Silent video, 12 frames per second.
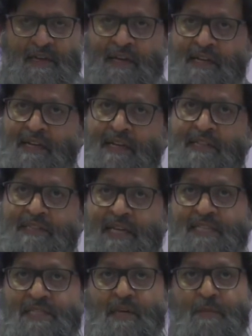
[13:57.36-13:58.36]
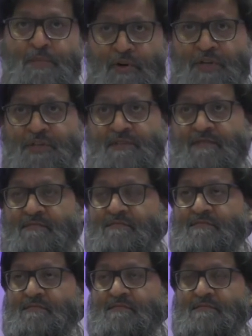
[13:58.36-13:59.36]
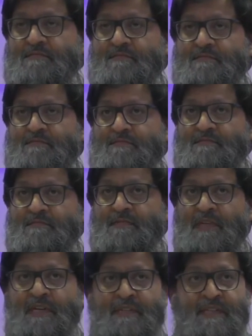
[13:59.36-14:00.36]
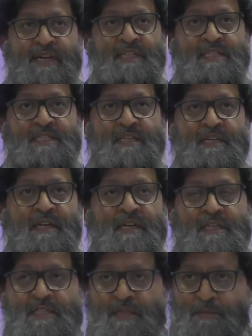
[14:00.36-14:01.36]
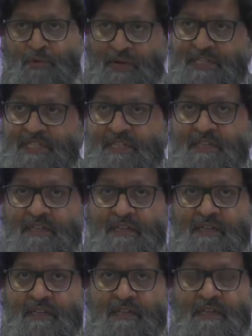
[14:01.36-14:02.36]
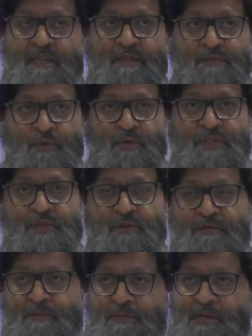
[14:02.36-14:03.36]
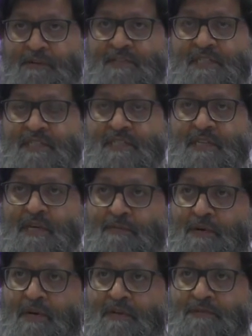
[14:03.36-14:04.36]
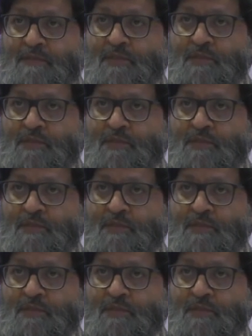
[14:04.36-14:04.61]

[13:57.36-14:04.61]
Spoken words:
And that's oppression. That is suppressing the voice of the parents at Parkfield